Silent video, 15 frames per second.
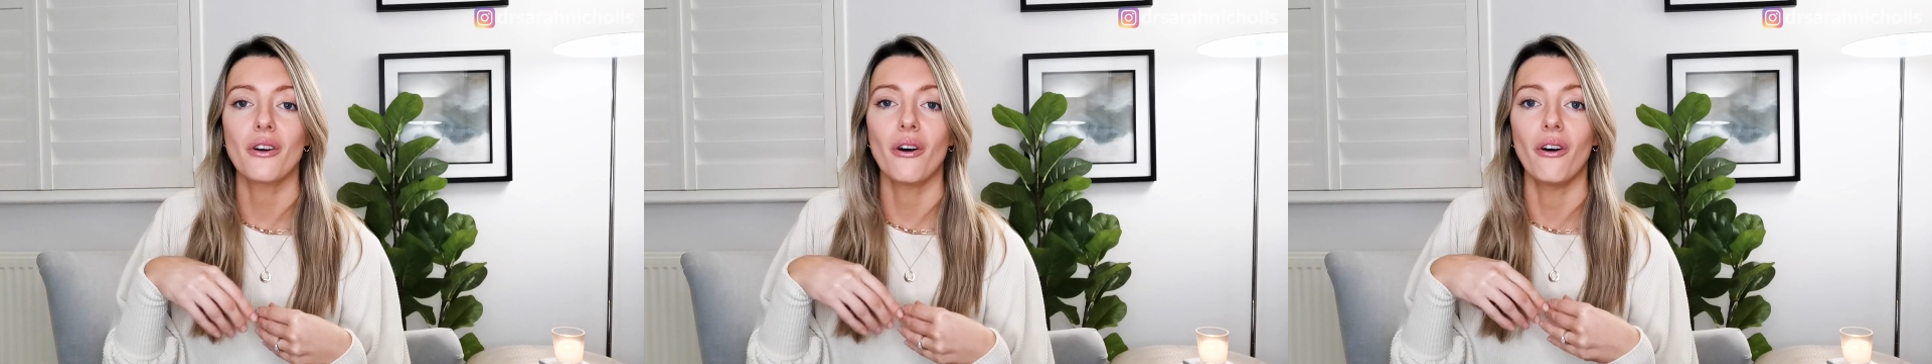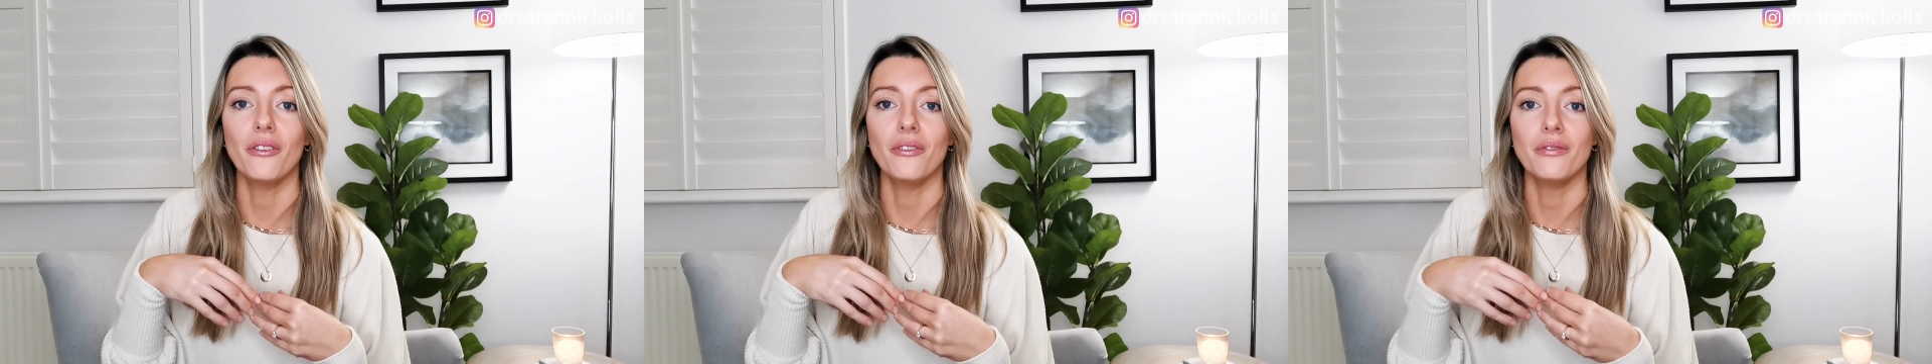
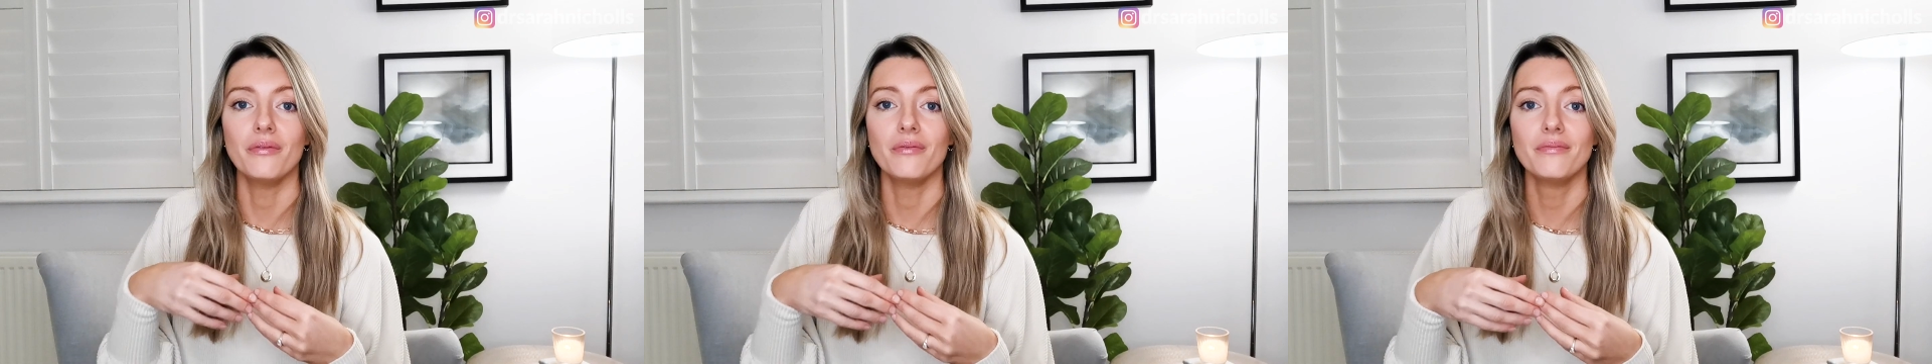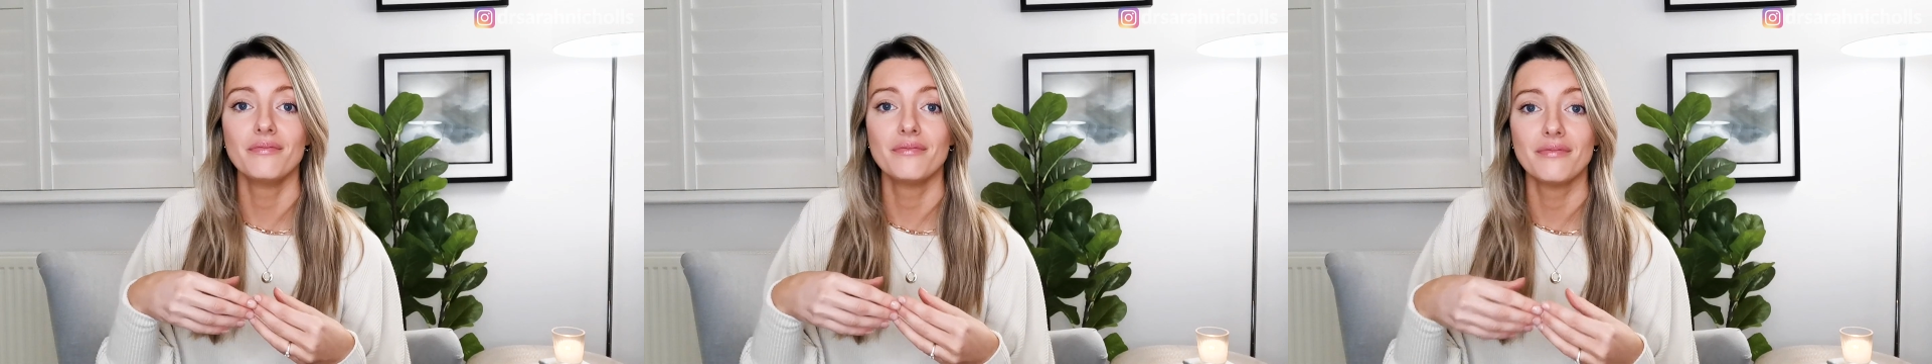
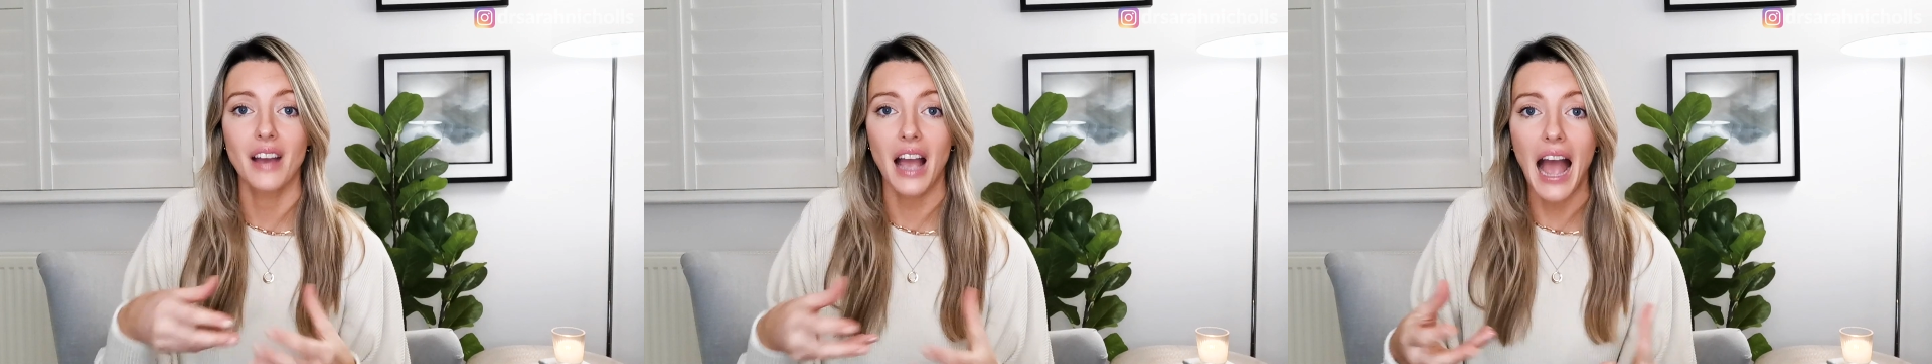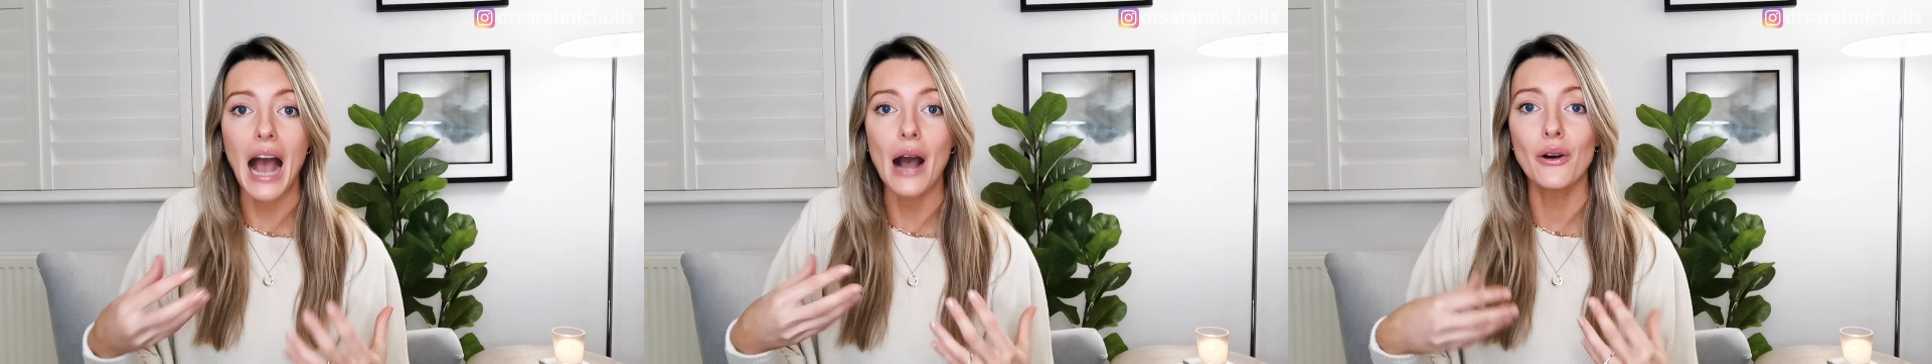on
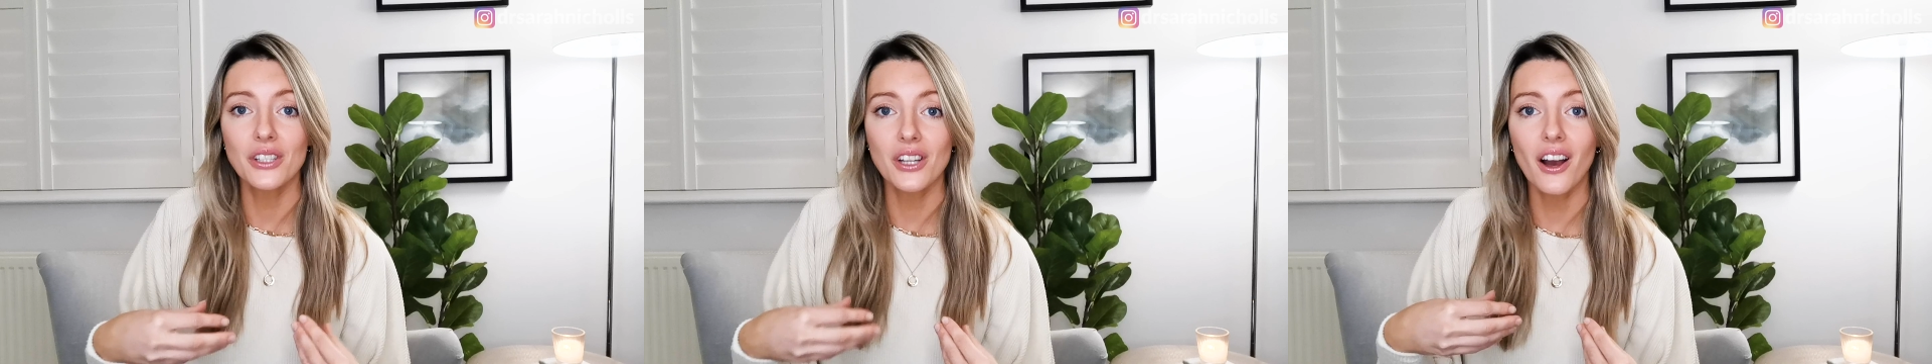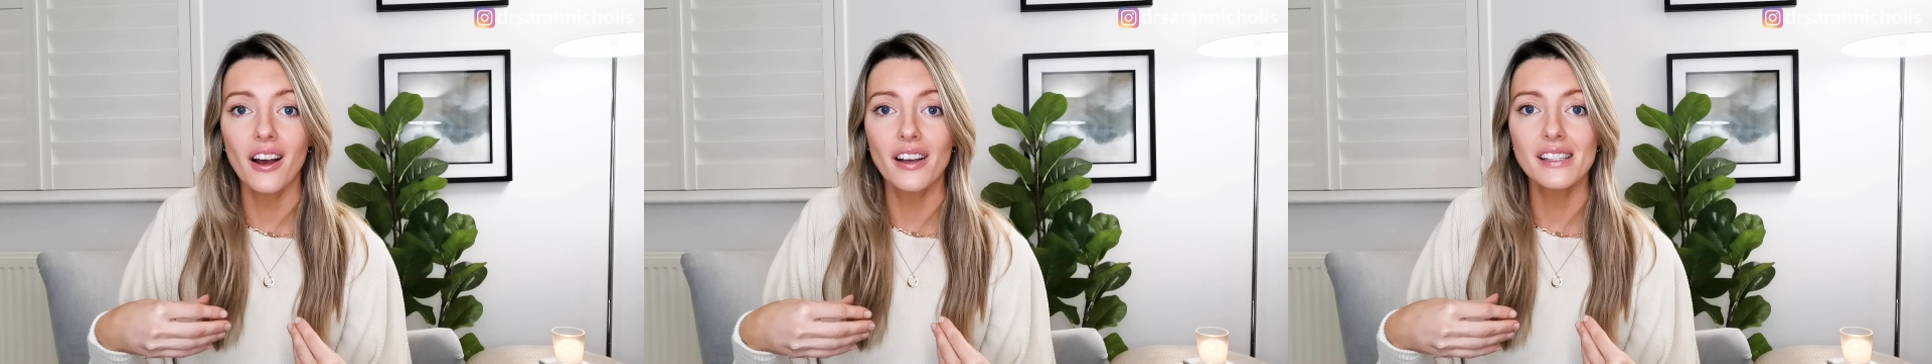our
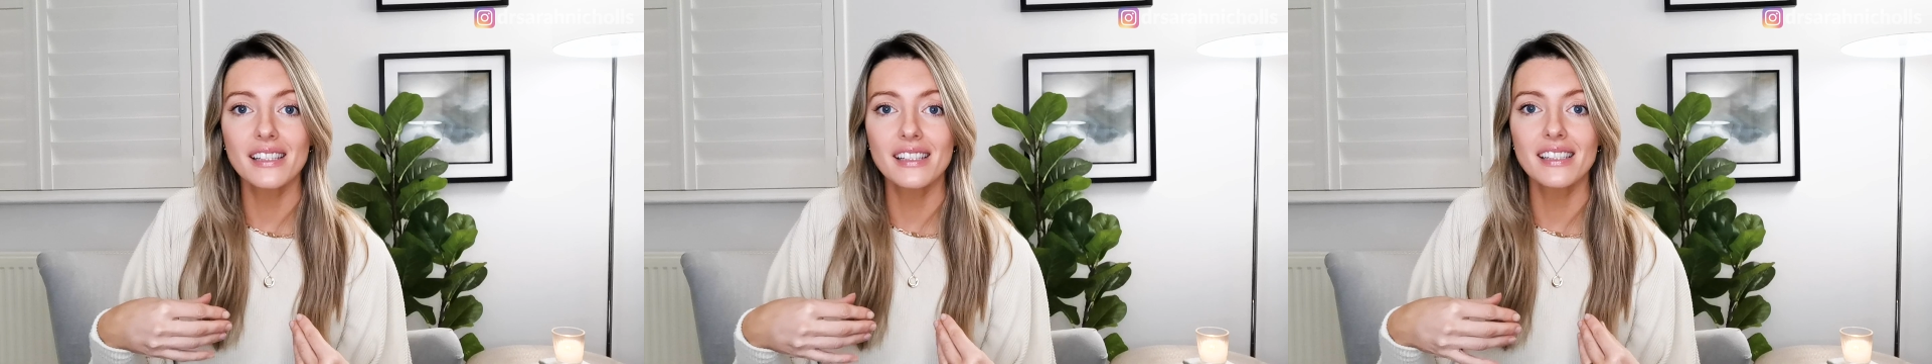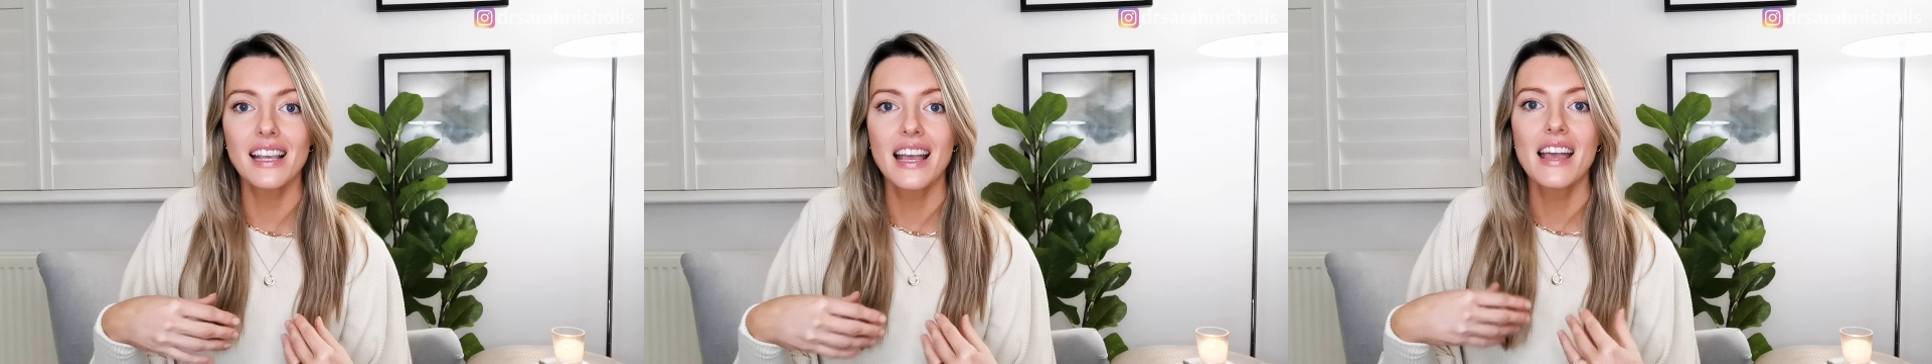
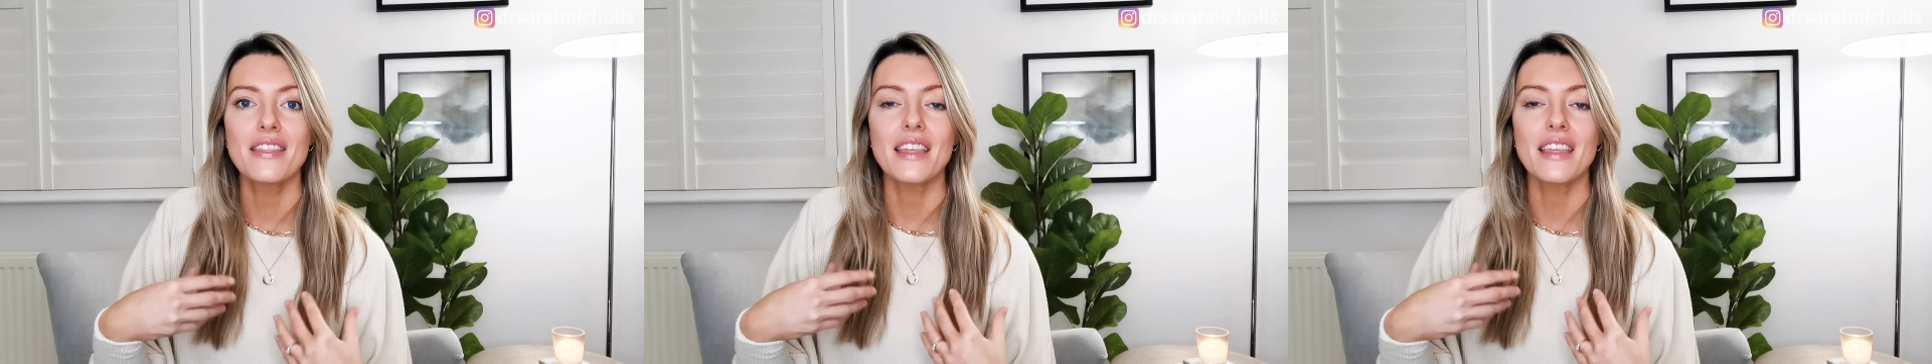tasks,